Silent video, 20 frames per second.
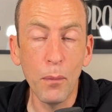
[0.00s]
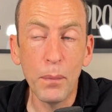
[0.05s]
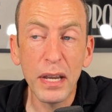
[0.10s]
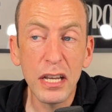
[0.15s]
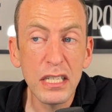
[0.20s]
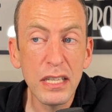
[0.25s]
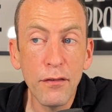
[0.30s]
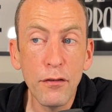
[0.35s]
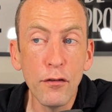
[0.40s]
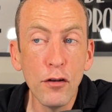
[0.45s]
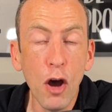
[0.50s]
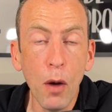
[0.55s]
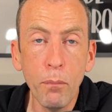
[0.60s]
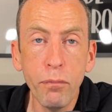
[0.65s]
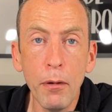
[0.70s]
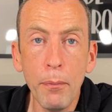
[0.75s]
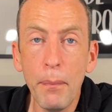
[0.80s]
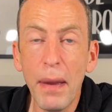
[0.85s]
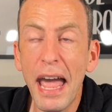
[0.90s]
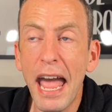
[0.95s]
Because if you're not
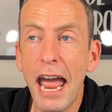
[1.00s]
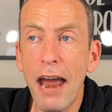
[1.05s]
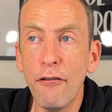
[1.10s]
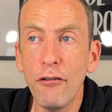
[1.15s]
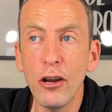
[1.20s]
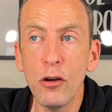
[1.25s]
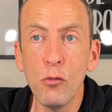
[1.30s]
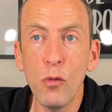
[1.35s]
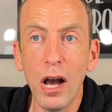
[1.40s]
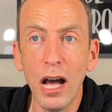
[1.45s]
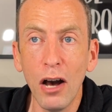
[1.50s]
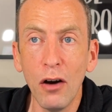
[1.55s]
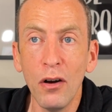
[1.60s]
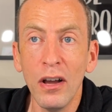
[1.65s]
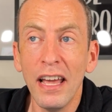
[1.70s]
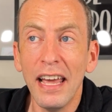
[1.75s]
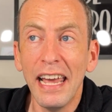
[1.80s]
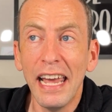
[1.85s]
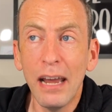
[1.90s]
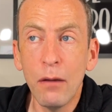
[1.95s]
preparing well
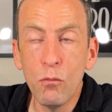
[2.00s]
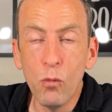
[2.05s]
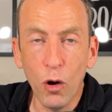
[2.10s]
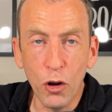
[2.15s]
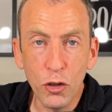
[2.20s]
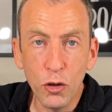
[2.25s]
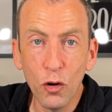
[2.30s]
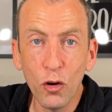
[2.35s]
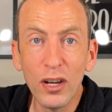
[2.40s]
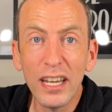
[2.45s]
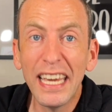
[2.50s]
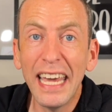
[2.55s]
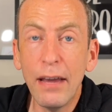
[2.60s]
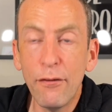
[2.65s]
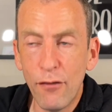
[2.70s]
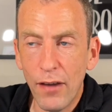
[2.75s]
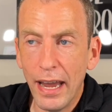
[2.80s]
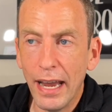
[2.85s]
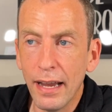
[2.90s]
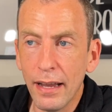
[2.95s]
in what you're
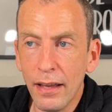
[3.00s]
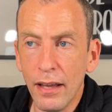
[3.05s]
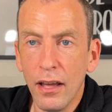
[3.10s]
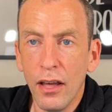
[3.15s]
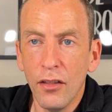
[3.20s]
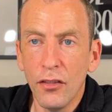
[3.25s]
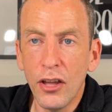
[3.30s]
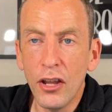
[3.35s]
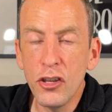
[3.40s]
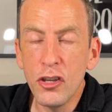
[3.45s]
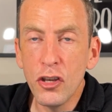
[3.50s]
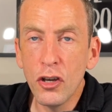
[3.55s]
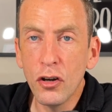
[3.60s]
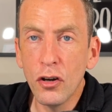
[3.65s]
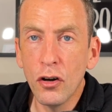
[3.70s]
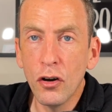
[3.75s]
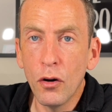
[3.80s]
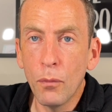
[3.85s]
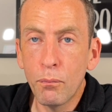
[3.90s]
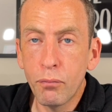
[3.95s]
giving, then
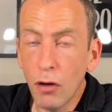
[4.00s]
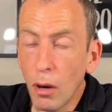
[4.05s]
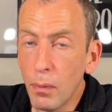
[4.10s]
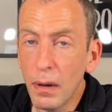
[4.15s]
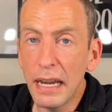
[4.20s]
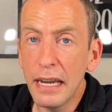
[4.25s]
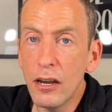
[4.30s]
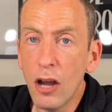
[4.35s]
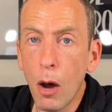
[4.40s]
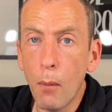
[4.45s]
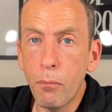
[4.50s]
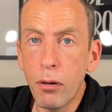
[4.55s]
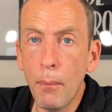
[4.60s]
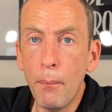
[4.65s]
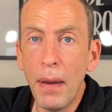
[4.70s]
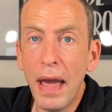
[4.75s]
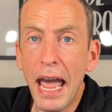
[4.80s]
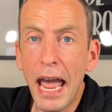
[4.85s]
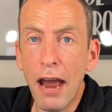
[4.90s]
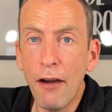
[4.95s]
you're probably not
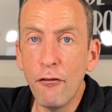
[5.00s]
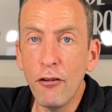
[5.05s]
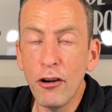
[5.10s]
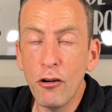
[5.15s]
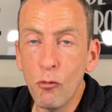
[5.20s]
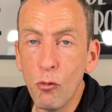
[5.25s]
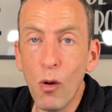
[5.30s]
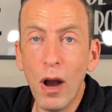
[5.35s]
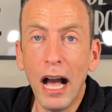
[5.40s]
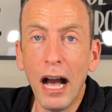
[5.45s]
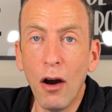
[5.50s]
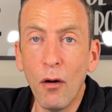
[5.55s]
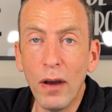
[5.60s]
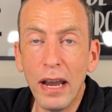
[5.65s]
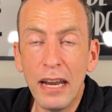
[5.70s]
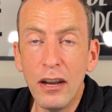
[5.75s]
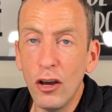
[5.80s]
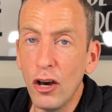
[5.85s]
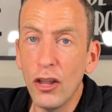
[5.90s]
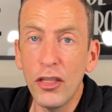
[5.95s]
preparing well
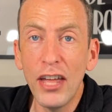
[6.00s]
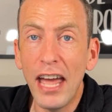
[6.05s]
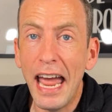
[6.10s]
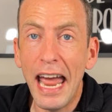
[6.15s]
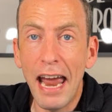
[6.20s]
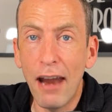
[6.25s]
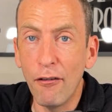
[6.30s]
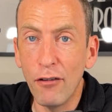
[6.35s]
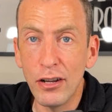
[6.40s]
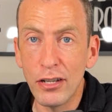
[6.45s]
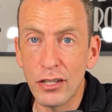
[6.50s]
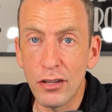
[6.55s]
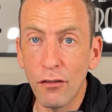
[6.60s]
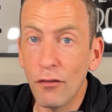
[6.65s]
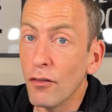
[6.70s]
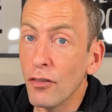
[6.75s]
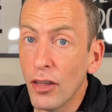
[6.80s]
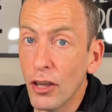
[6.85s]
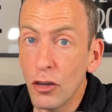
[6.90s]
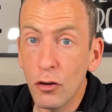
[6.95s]
in other areas of,
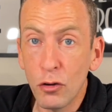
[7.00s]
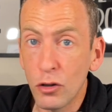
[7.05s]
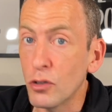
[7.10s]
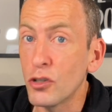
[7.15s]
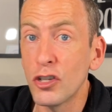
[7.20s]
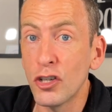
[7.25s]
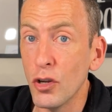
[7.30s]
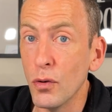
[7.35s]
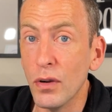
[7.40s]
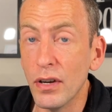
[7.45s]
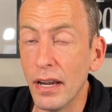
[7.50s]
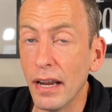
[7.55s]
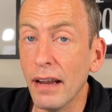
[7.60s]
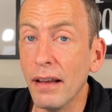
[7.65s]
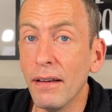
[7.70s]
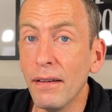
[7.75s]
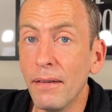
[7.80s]
that you're stewarding.